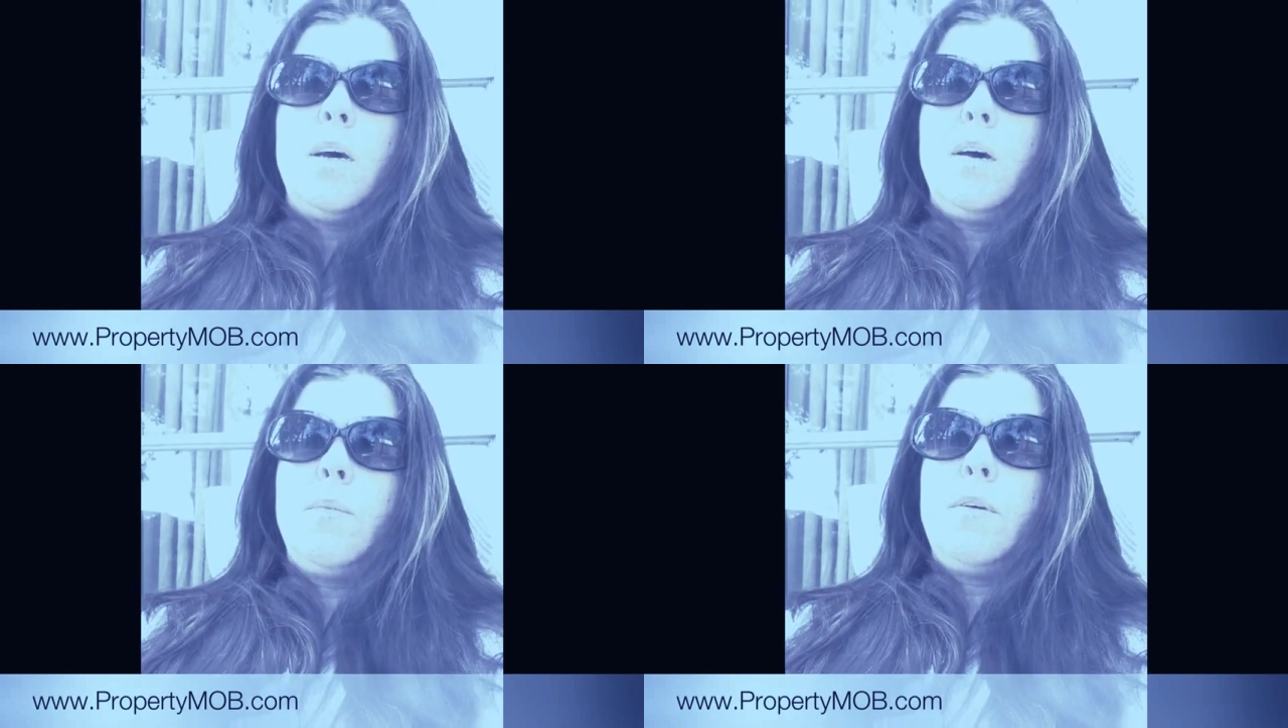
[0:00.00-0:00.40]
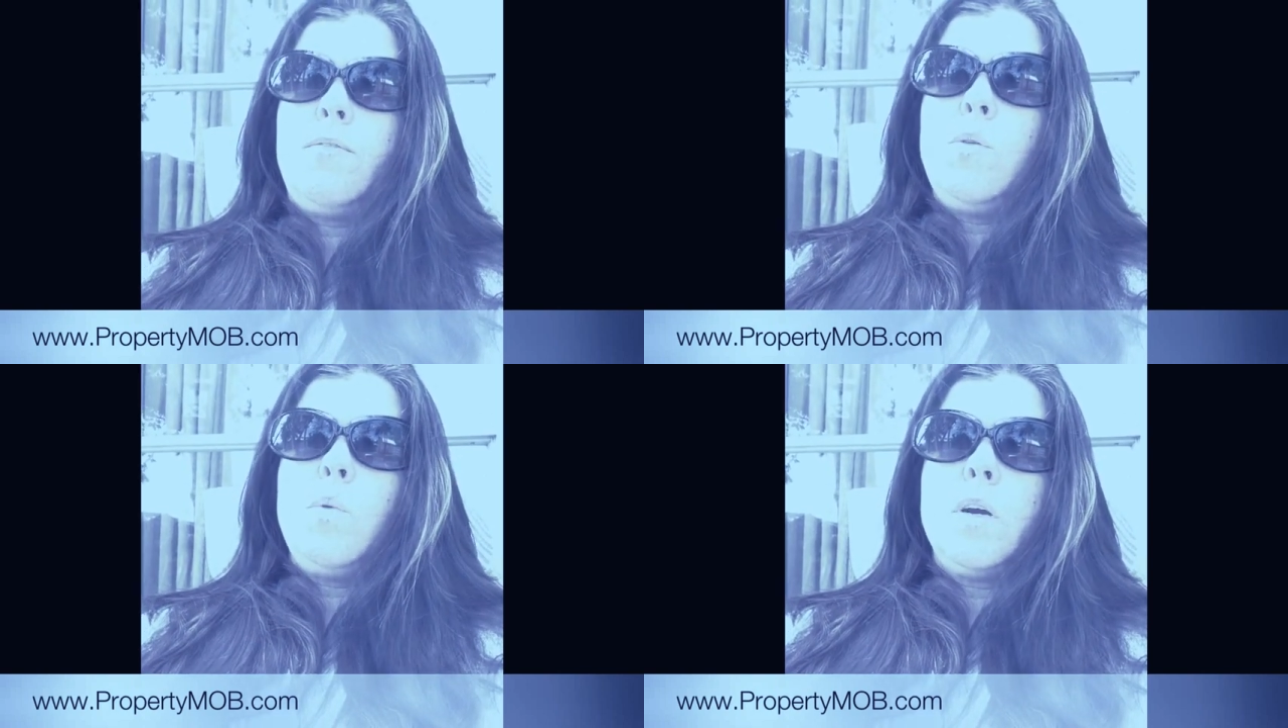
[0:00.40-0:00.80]

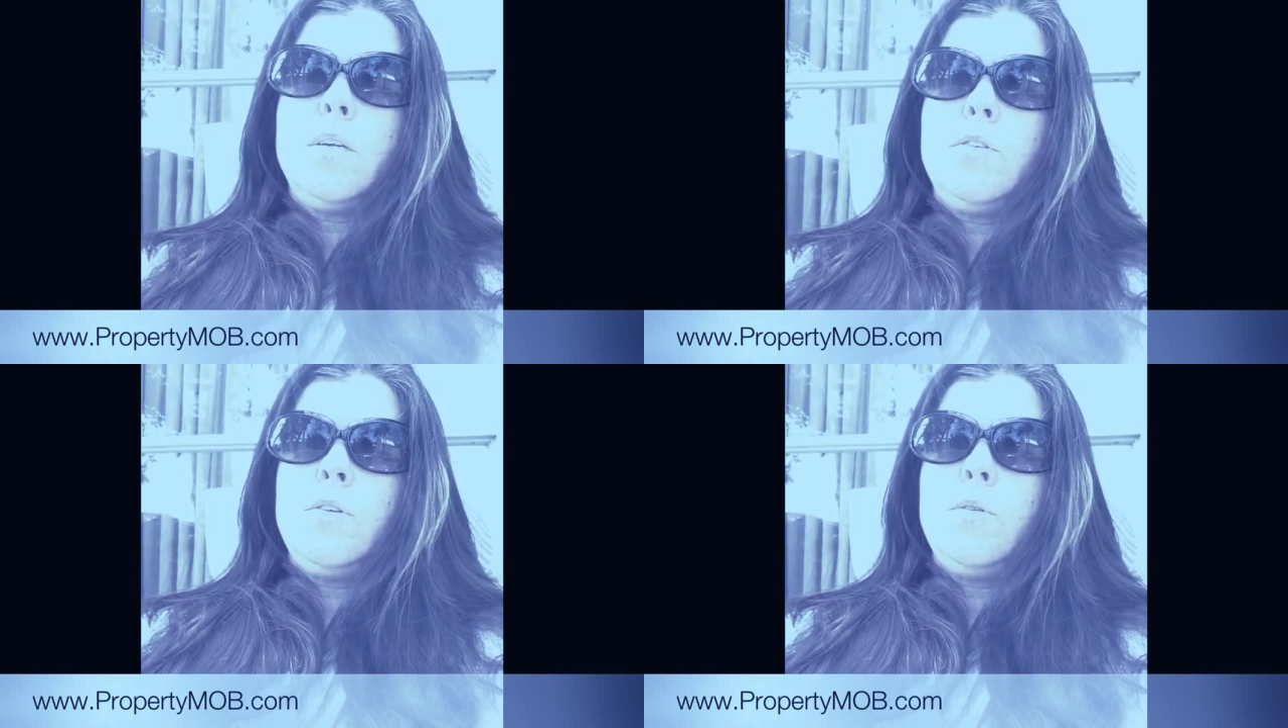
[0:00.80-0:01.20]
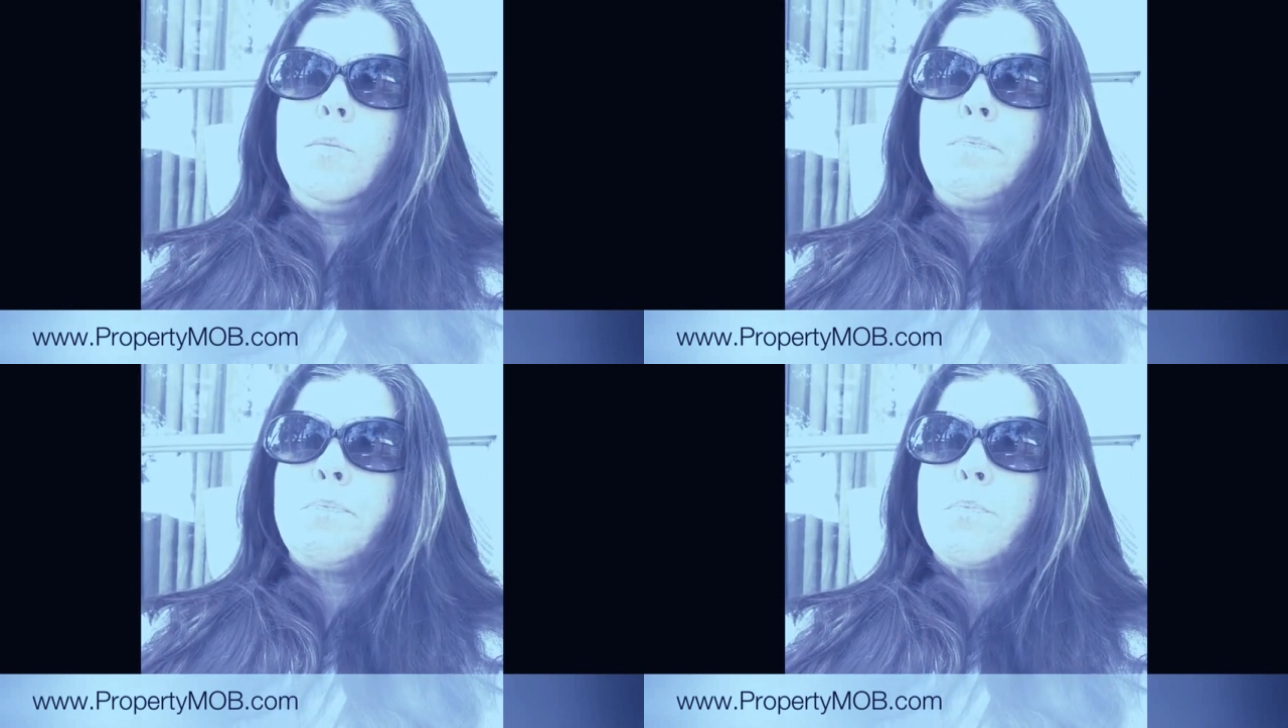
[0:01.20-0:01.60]
If you want to
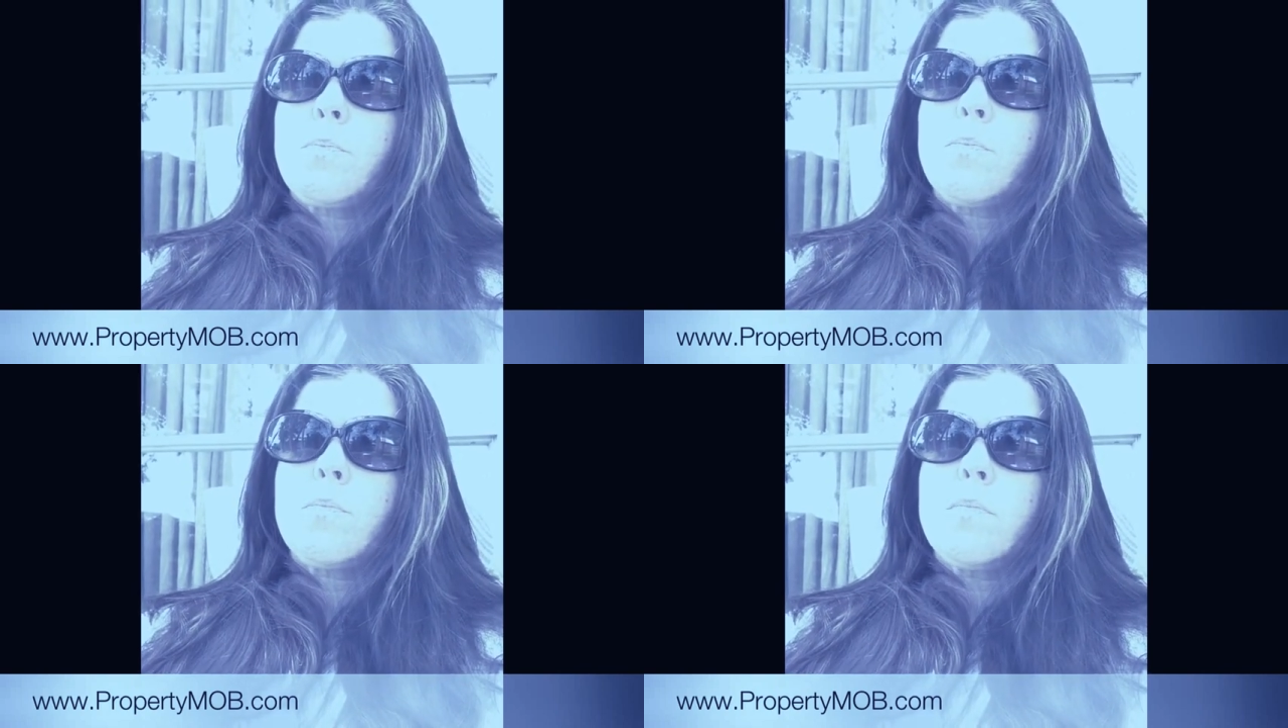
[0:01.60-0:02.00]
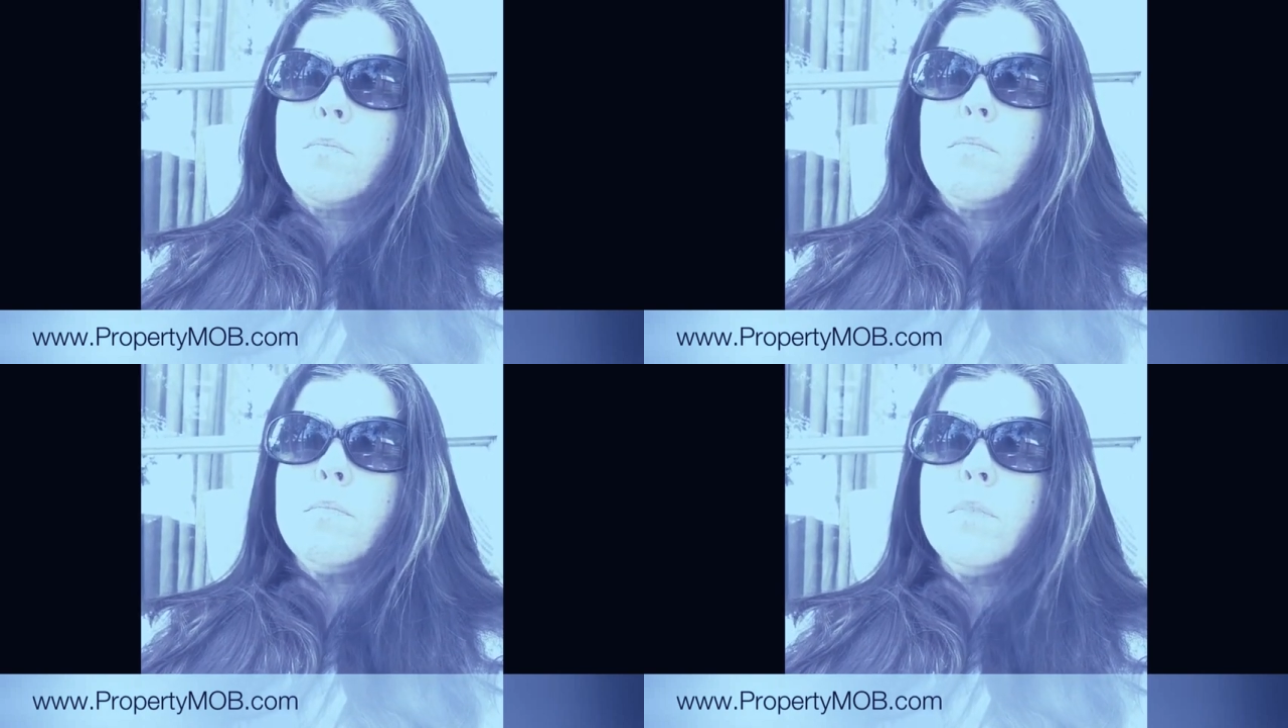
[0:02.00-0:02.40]
do
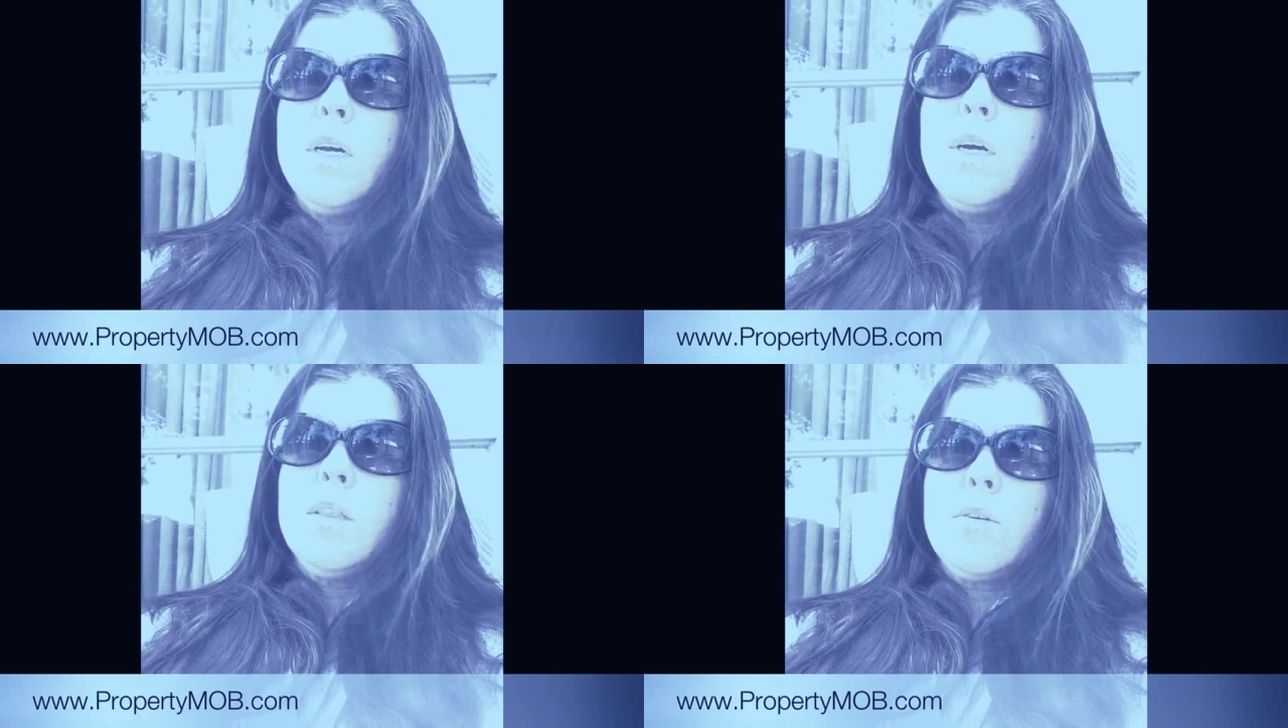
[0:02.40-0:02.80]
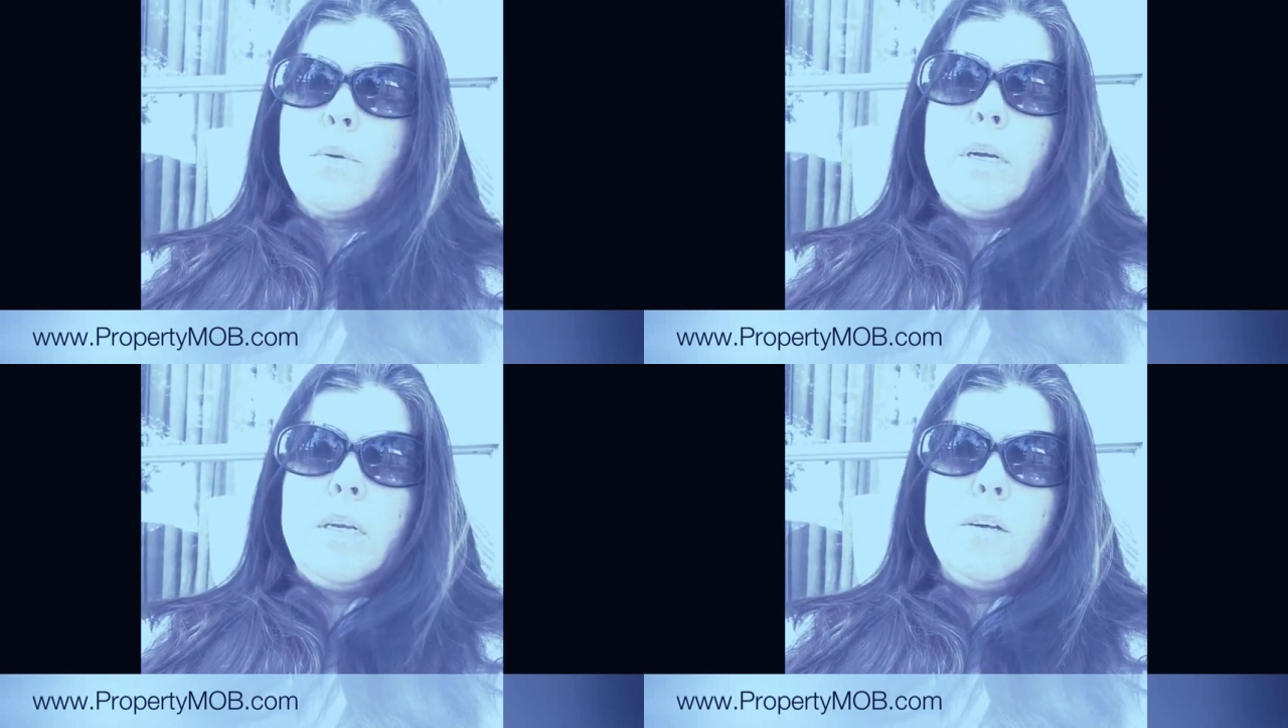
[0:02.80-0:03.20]

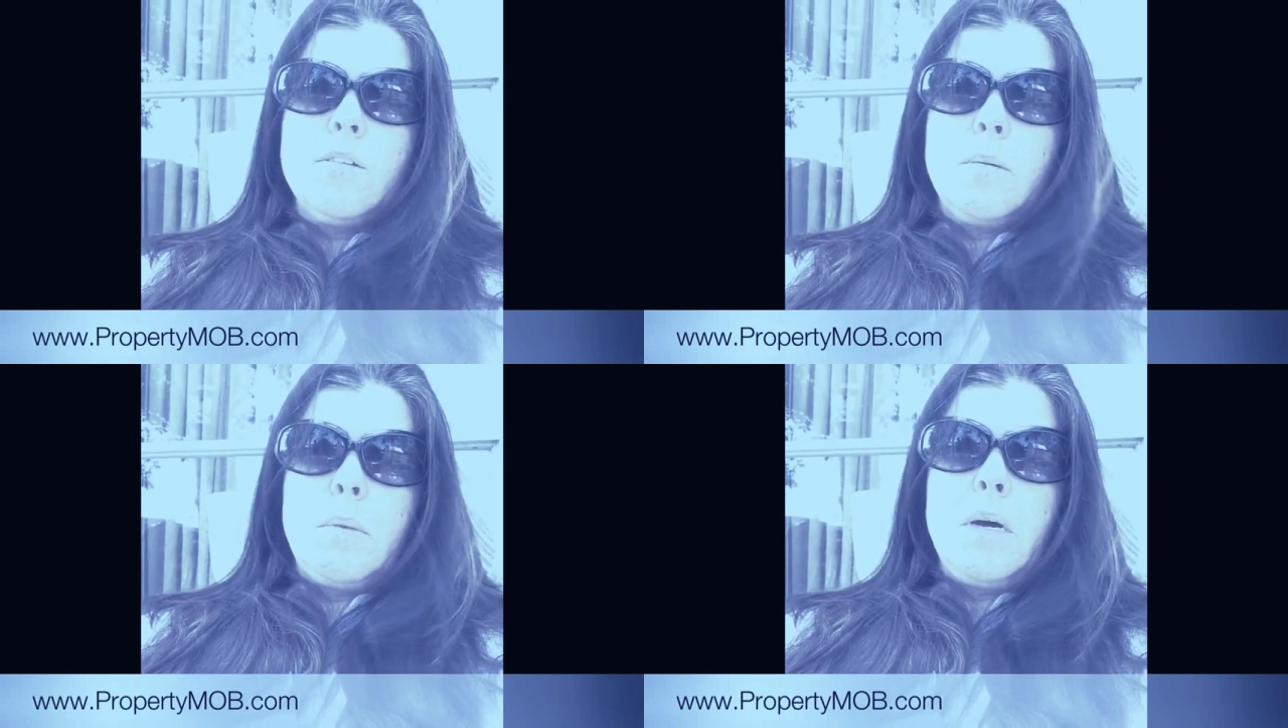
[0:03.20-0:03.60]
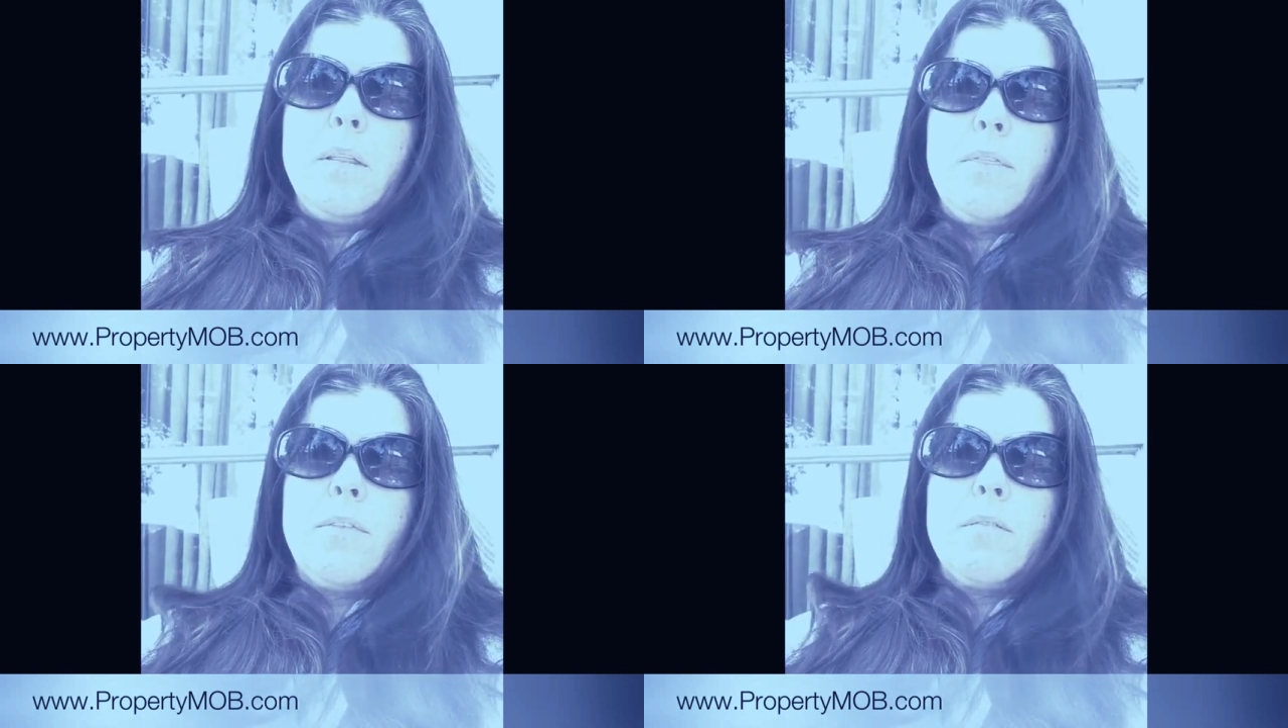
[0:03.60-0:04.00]
3 deals a
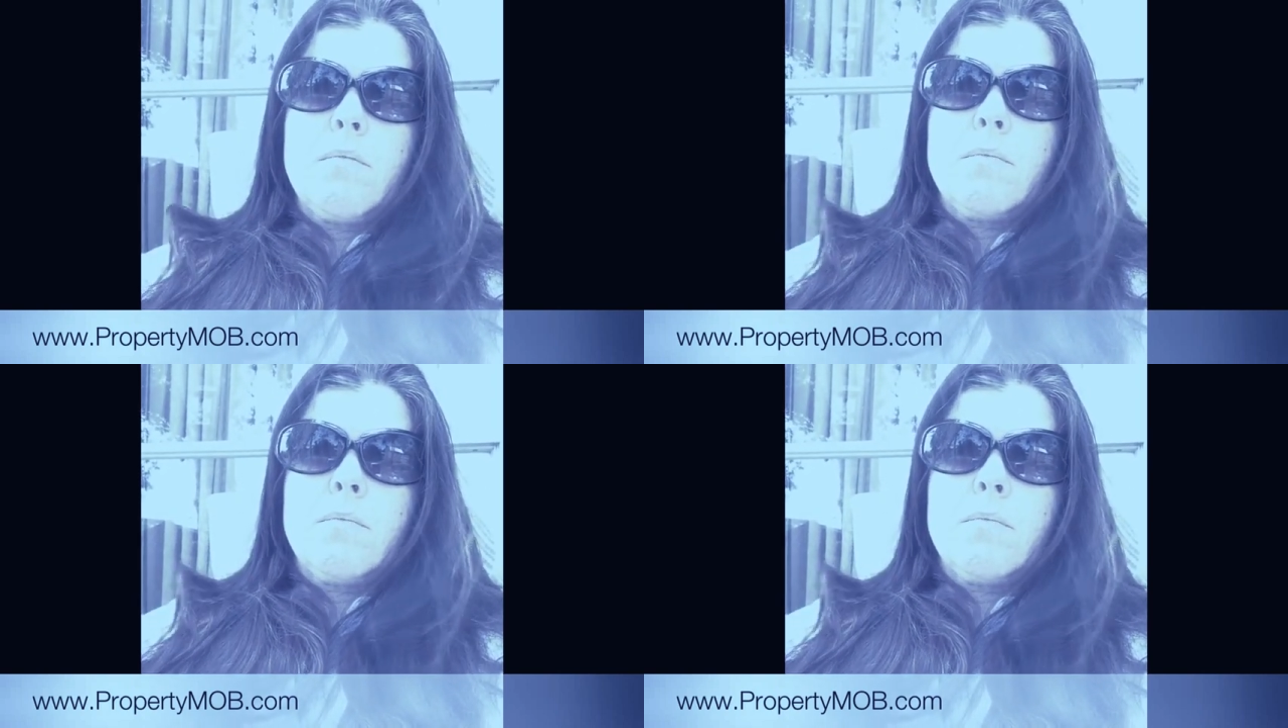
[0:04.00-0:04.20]
month,